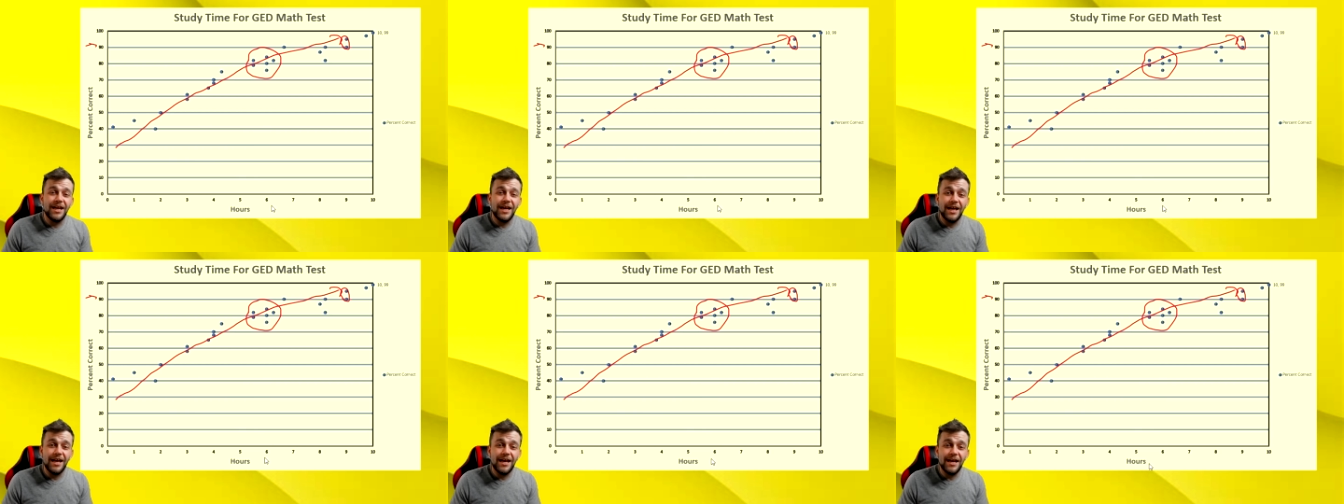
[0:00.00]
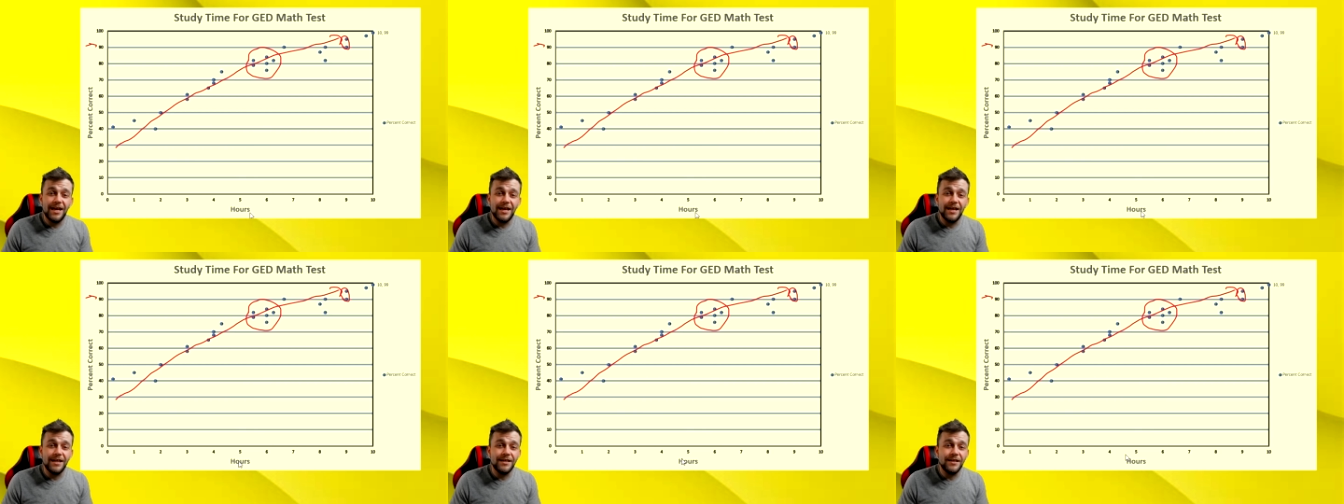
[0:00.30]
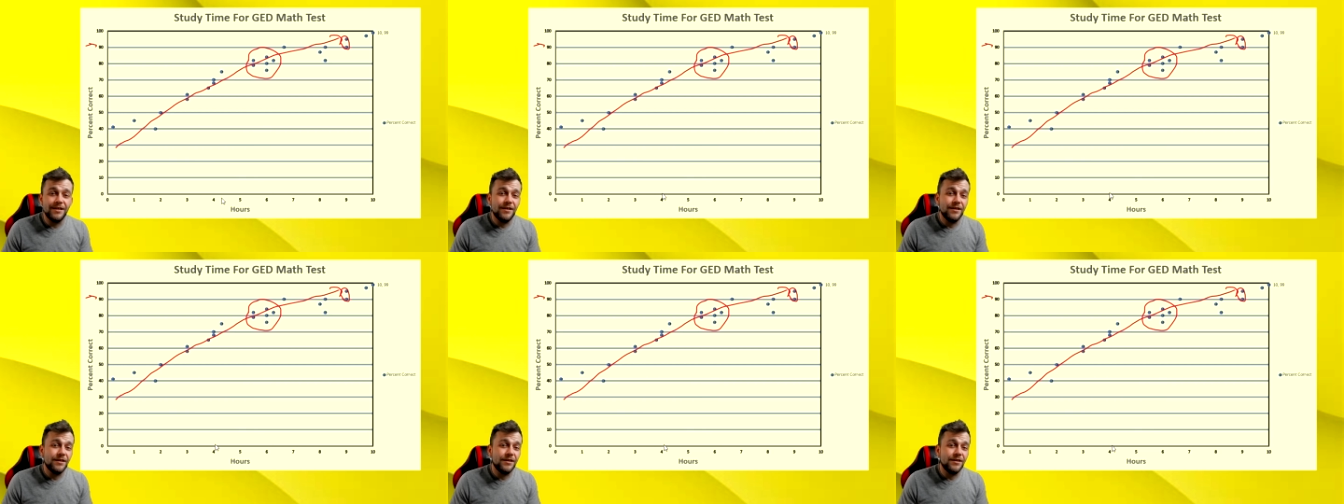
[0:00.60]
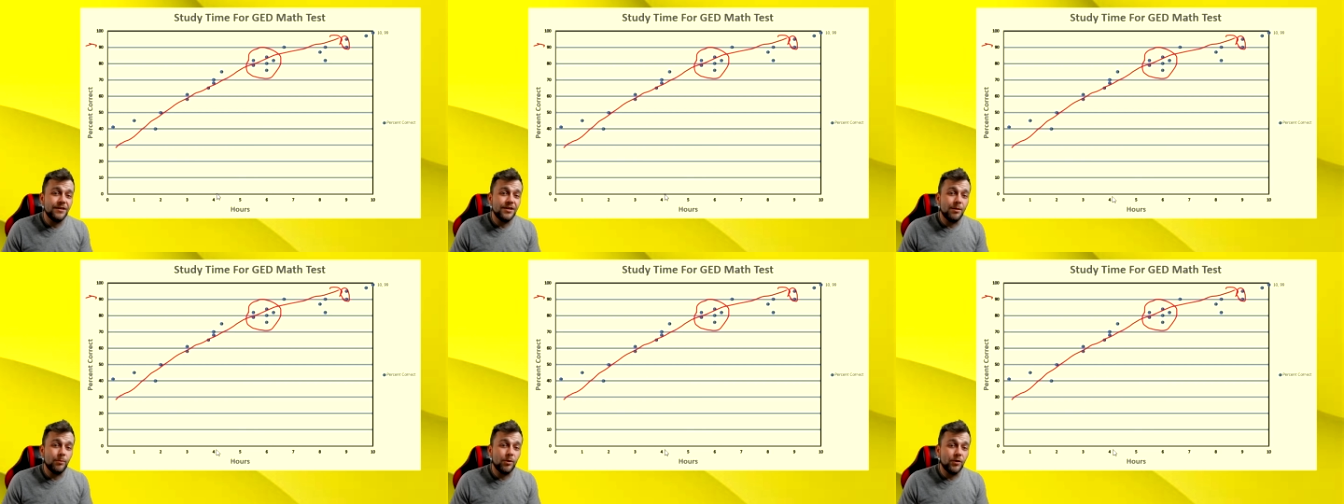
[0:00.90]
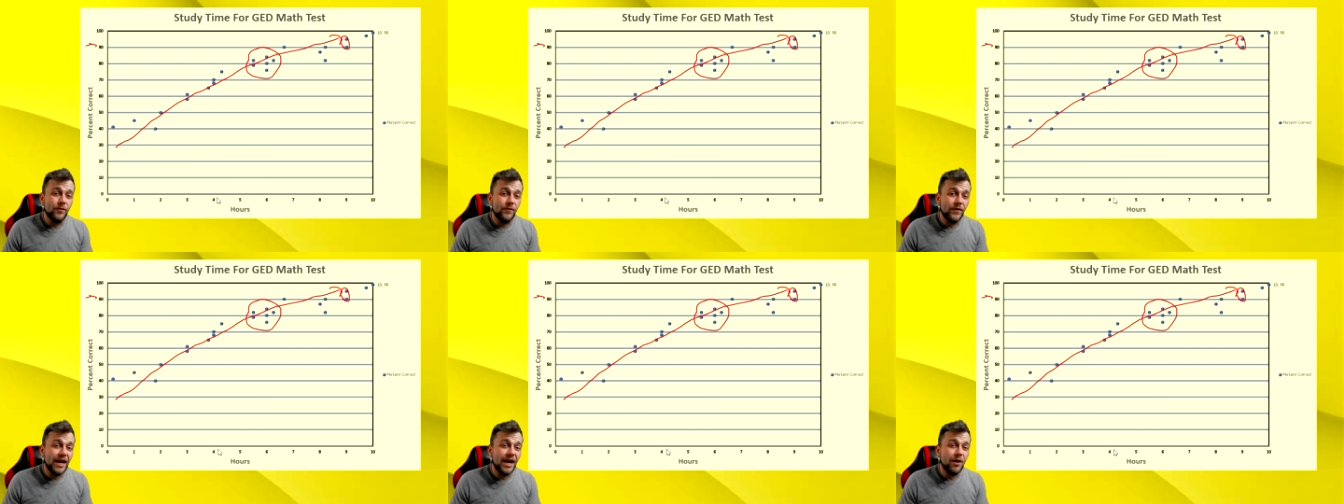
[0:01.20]
and number of
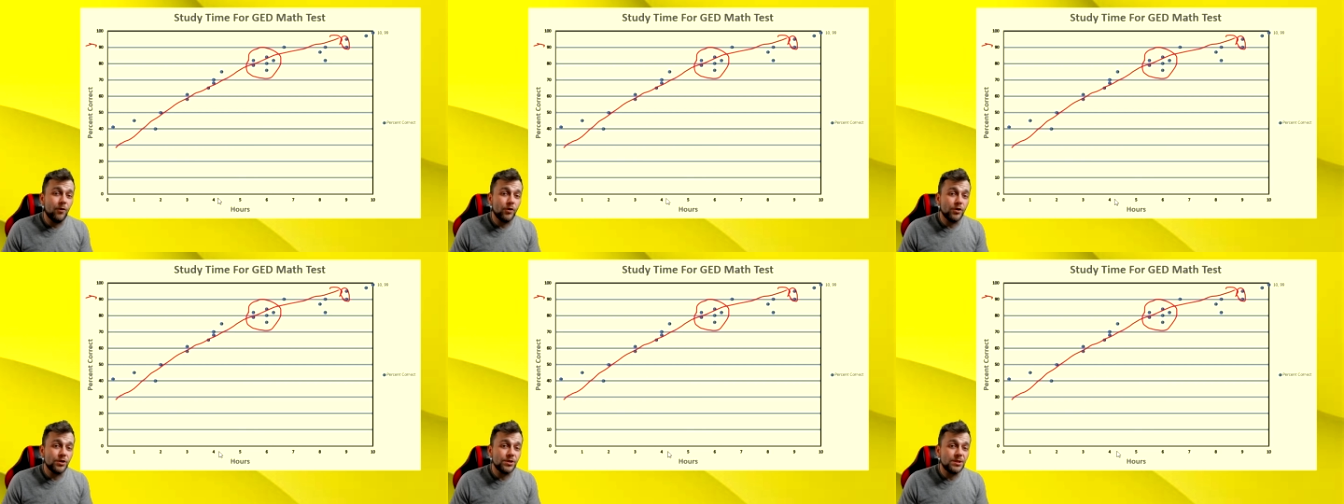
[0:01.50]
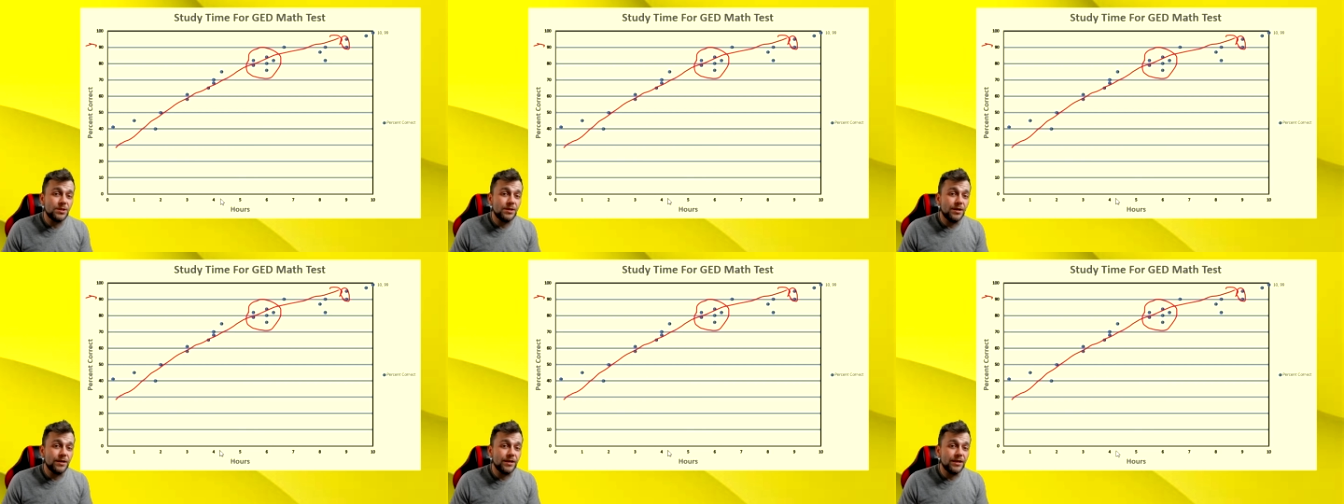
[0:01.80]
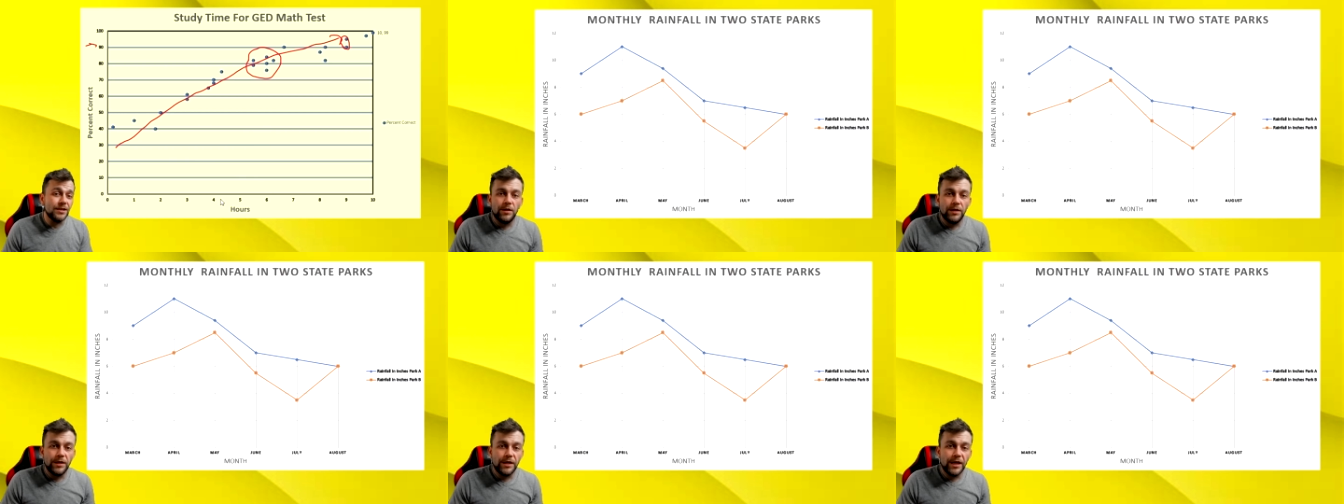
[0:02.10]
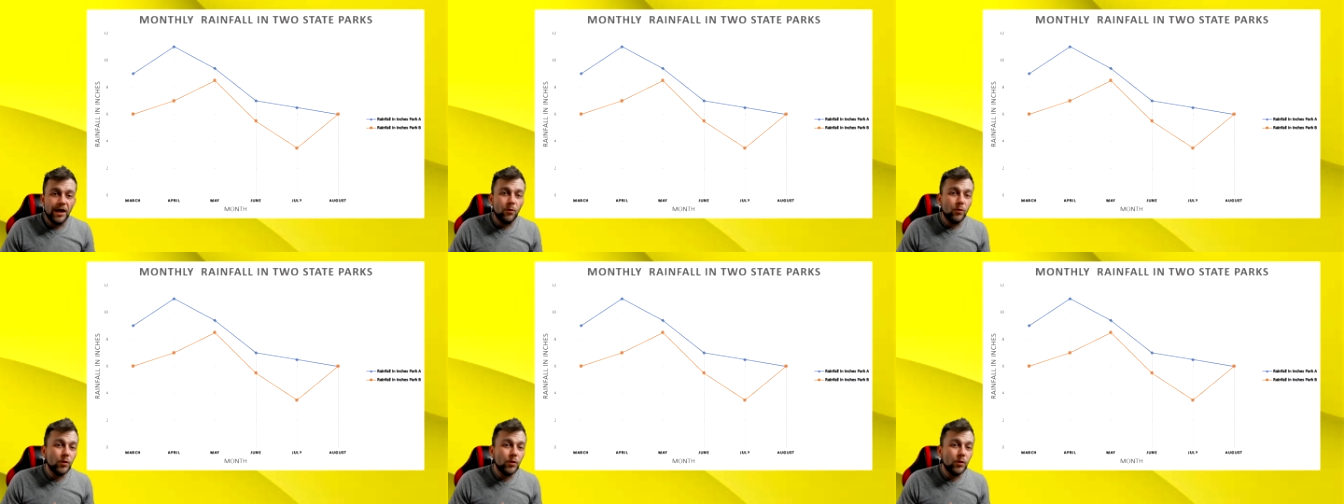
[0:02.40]
hours studied. Now we're